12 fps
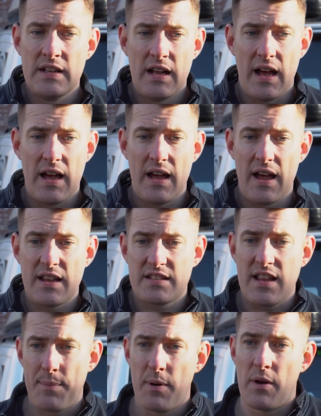A
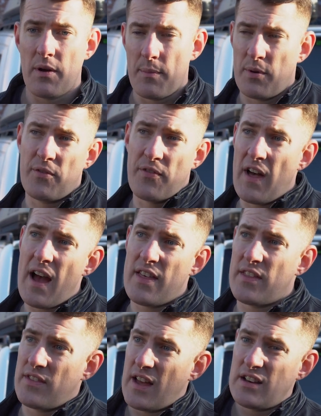step above that,
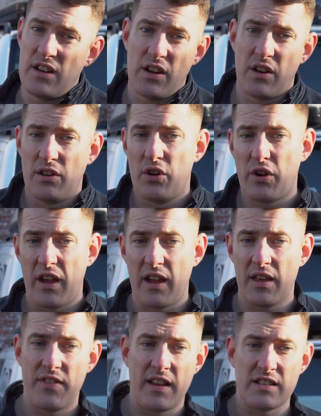then you're looking
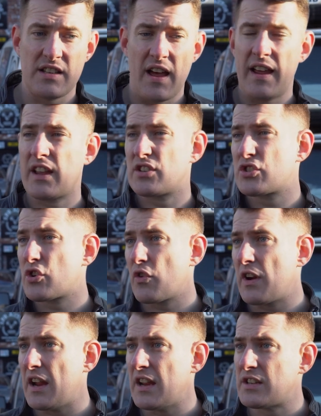at things like a
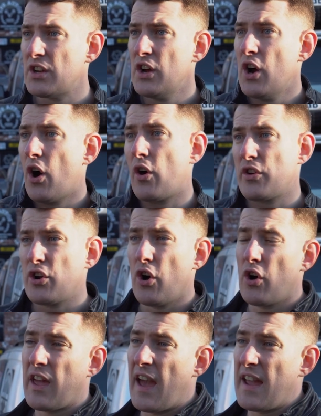screed, or in
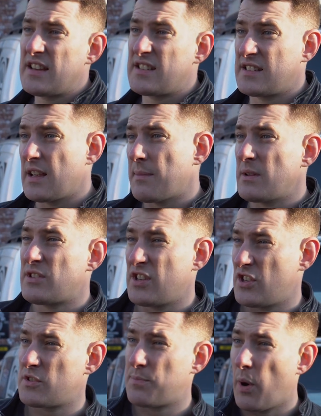your case, a
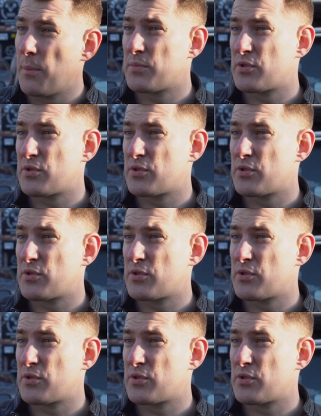cementitious pump